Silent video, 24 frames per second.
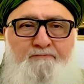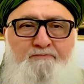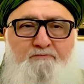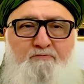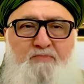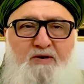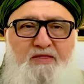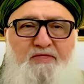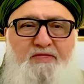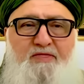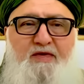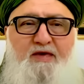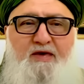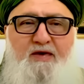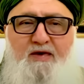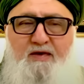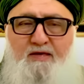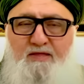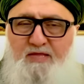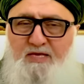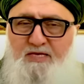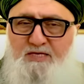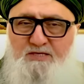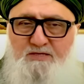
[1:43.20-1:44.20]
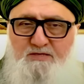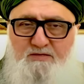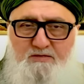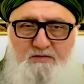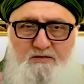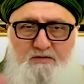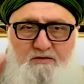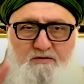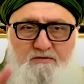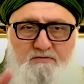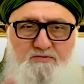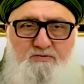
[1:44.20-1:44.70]
But the, these
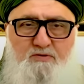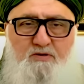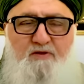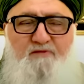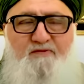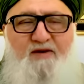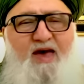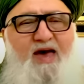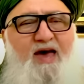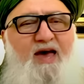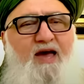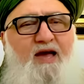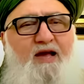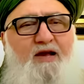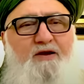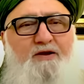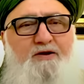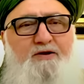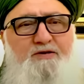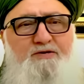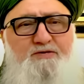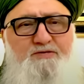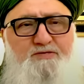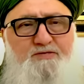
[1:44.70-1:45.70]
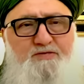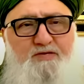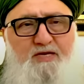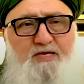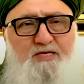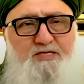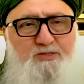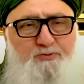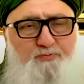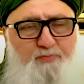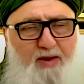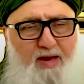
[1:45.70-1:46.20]
sort of hackers
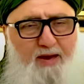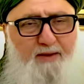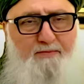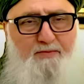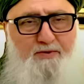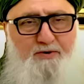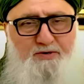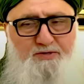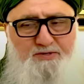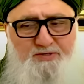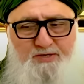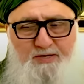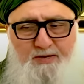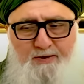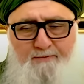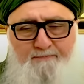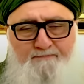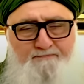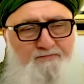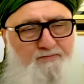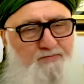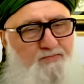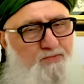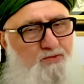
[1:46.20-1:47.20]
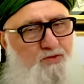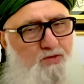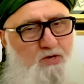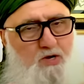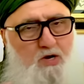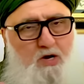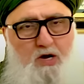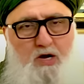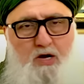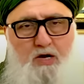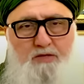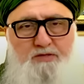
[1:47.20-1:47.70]
and spammers
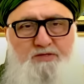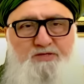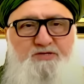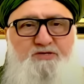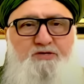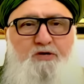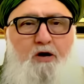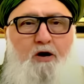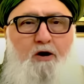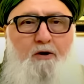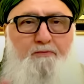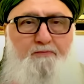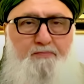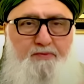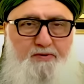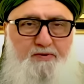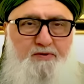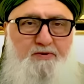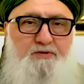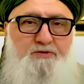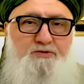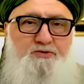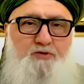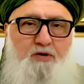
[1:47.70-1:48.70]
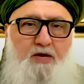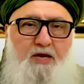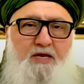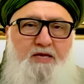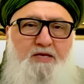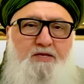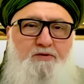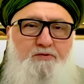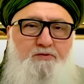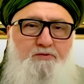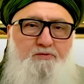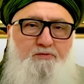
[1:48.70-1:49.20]
non-stop
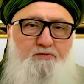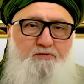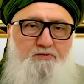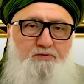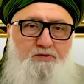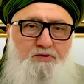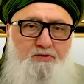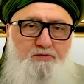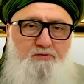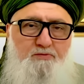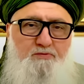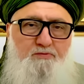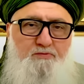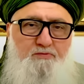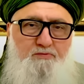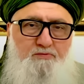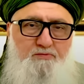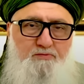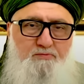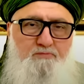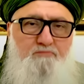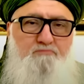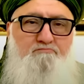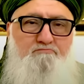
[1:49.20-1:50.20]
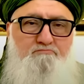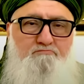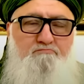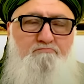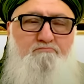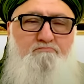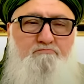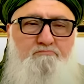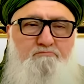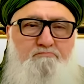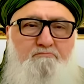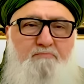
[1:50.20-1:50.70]
trying to, to
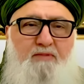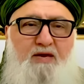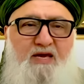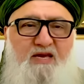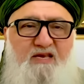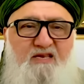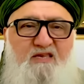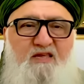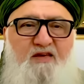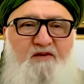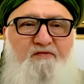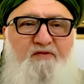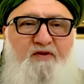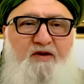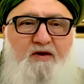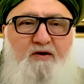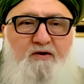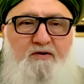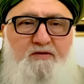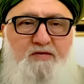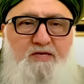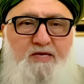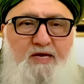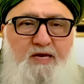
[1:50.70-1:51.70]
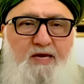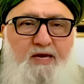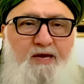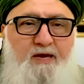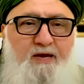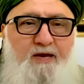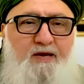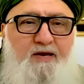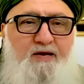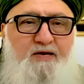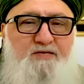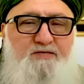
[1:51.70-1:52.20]
make difficulty.
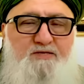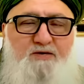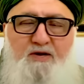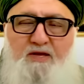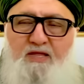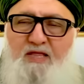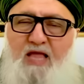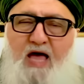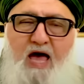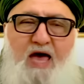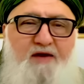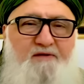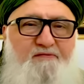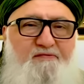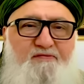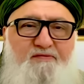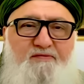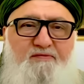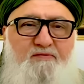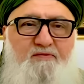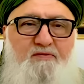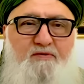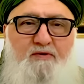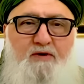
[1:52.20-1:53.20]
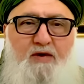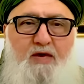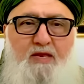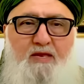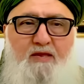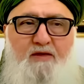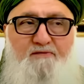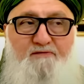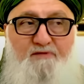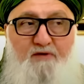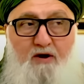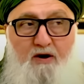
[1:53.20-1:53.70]
So in life
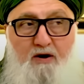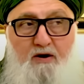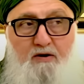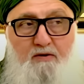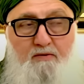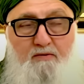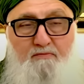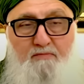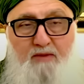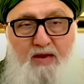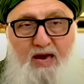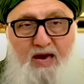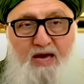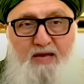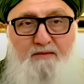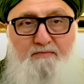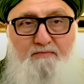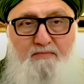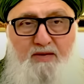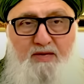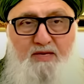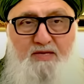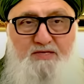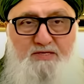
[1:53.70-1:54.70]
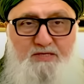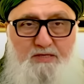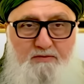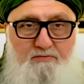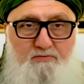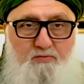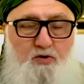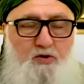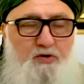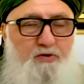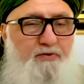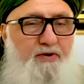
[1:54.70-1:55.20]
any of our admins
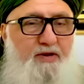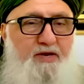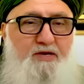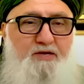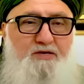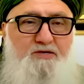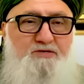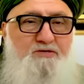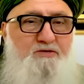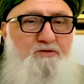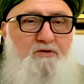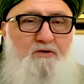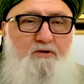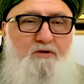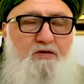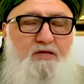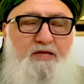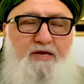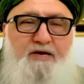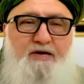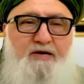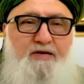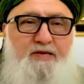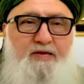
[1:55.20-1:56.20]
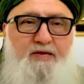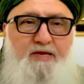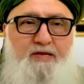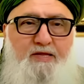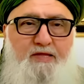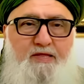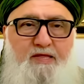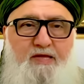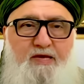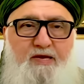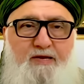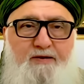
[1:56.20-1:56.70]
and moderators don't click on
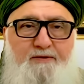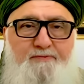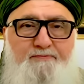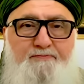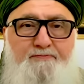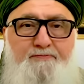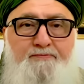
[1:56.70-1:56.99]
anything